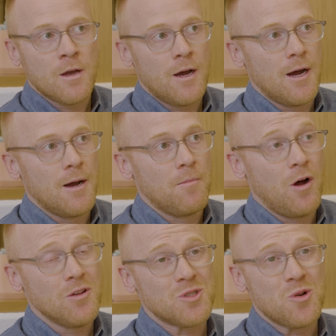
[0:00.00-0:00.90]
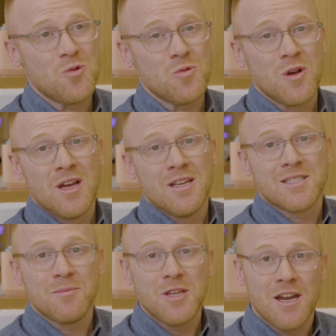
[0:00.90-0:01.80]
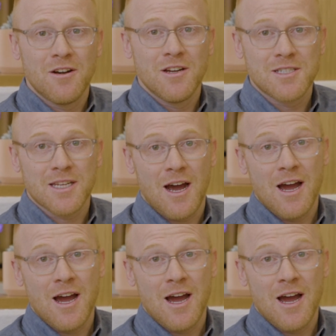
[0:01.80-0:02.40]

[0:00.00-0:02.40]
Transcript: Also, some of the areas that